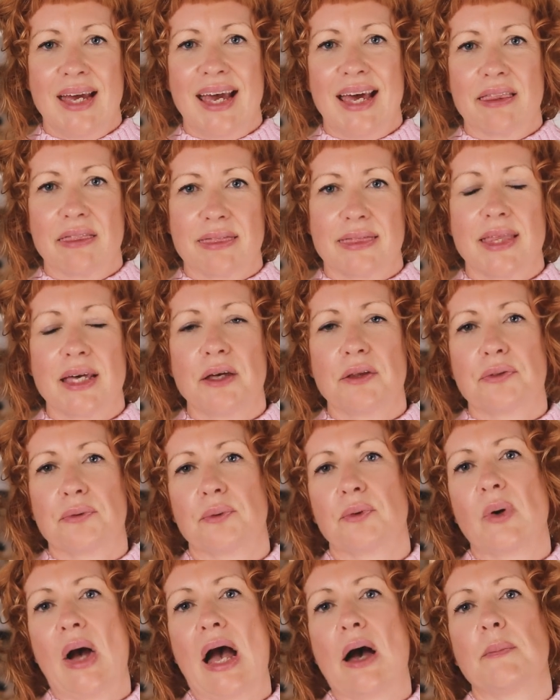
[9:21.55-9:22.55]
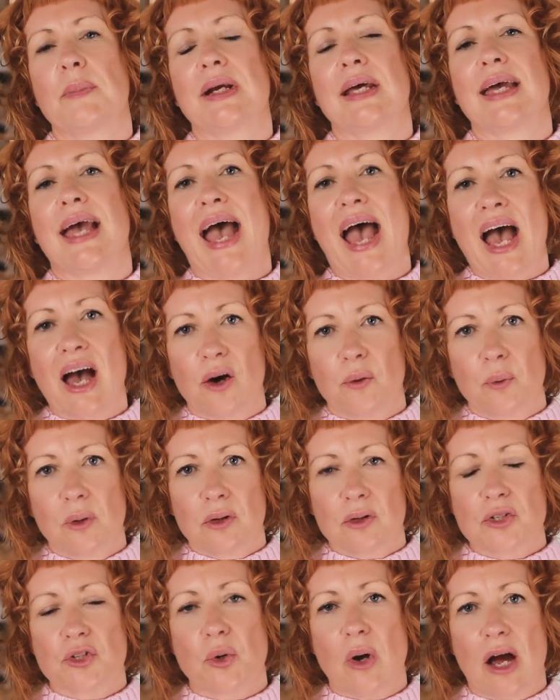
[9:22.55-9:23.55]
And think through how many
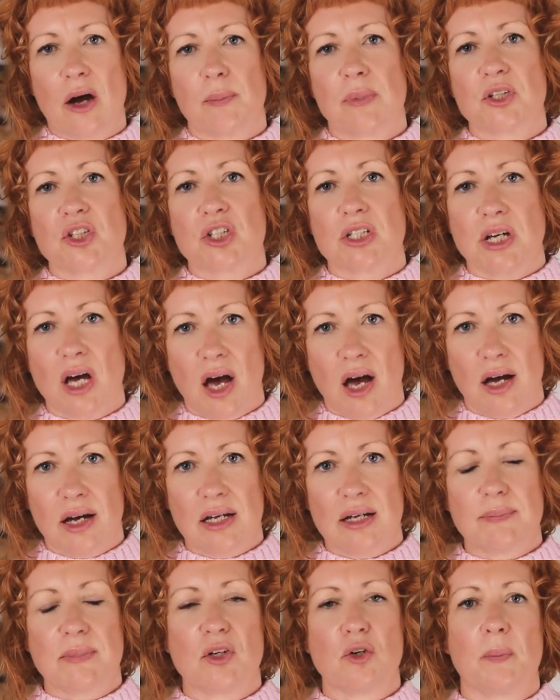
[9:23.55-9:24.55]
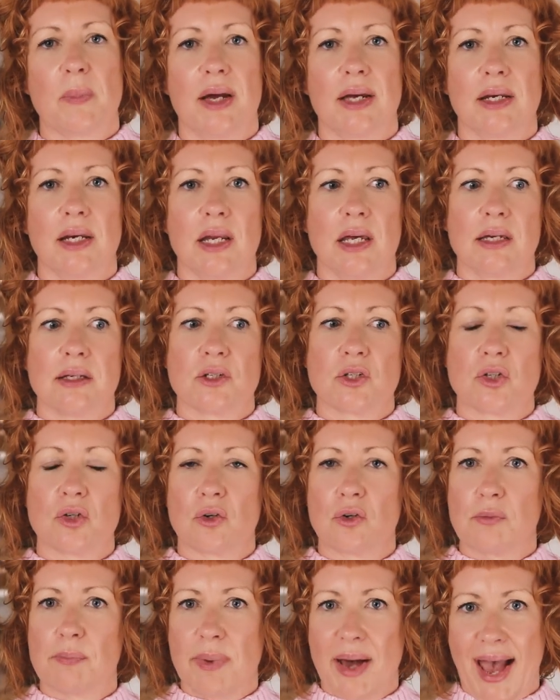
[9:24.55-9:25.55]
hours or how much time you might need
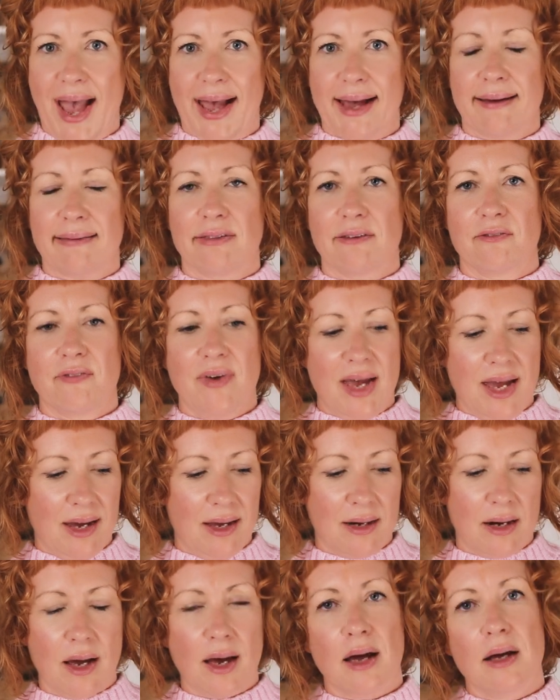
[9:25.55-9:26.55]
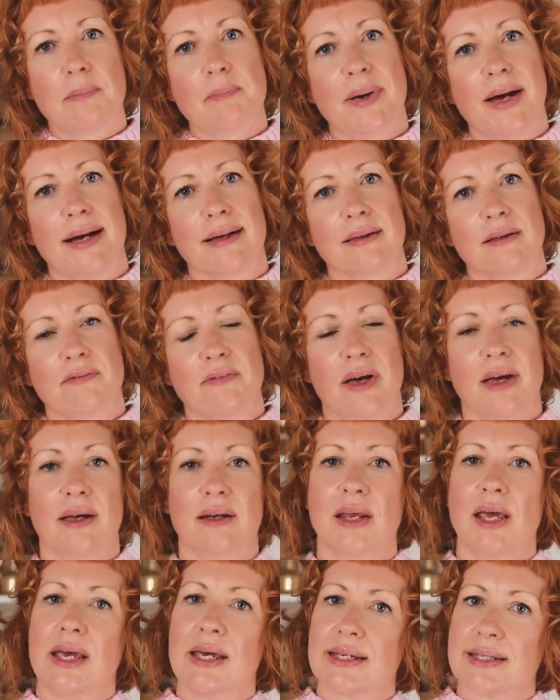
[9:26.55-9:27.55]
to pack the van, unpack the
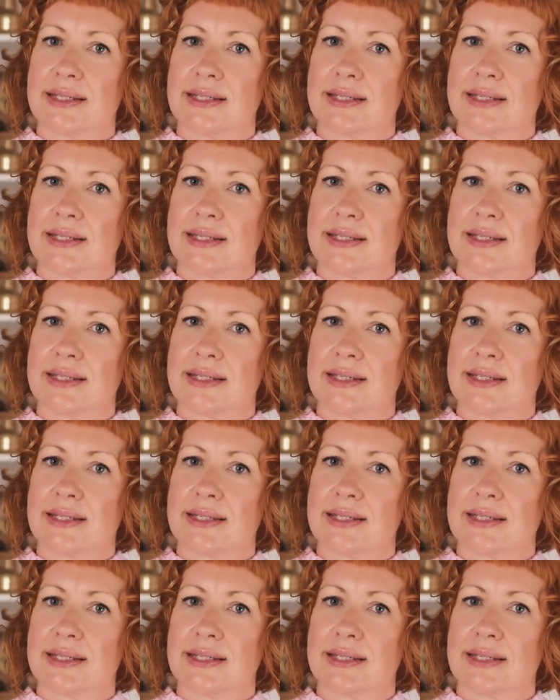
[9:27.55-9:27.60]
van,